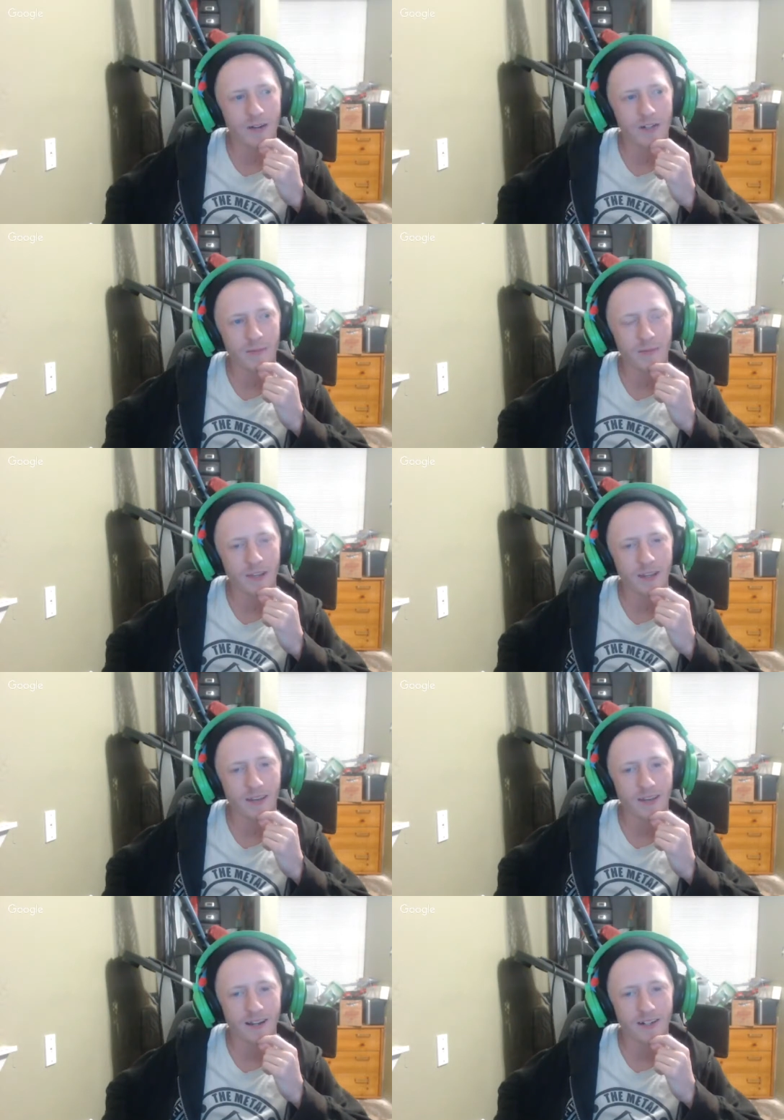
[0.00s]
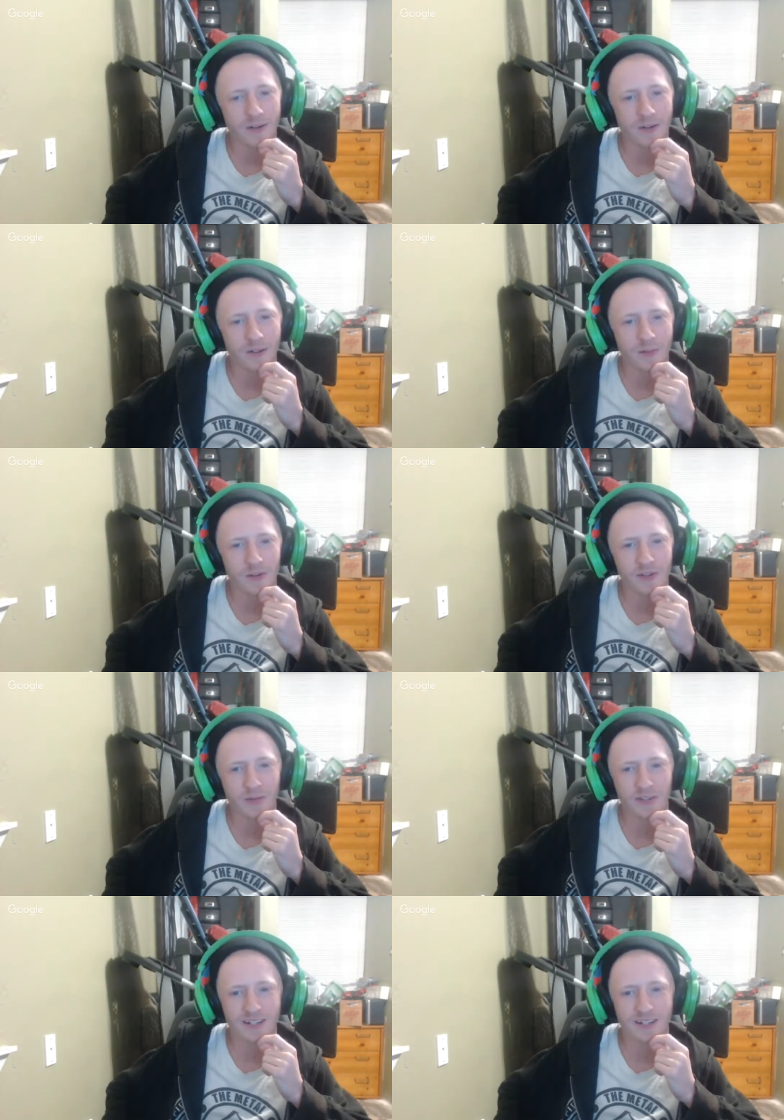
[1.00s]
or something, and the next closest person
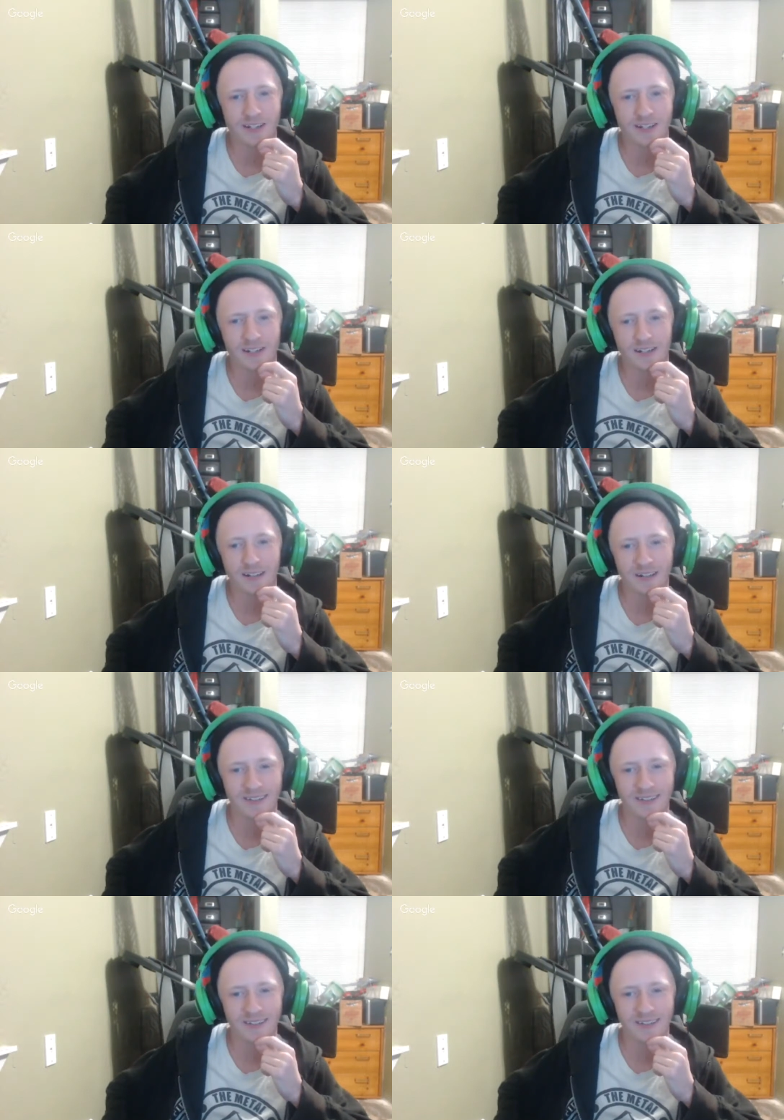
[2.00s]
was like 16.